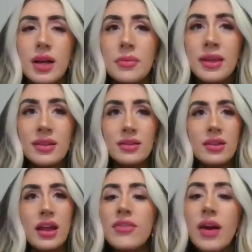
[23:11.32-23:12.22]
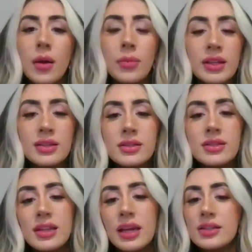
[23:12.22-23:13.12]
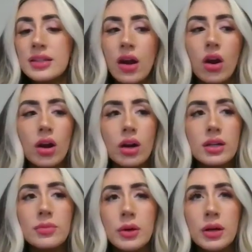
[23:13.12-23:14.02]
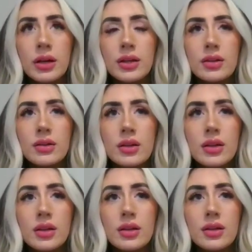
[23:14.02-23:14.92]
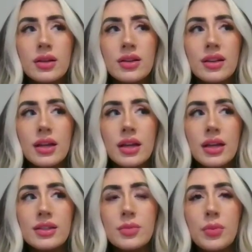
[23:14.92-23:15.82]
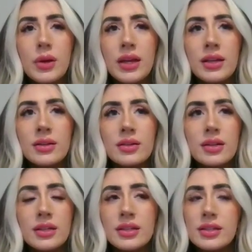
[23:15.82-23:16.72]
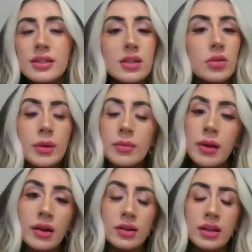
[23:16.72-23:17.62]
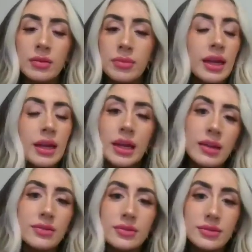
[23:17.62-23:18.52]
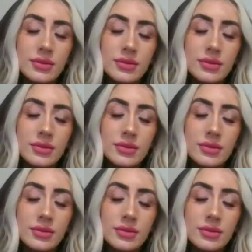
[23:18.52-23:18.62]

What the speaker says: I mean, life happens, things get hard, but it's still been better than being in.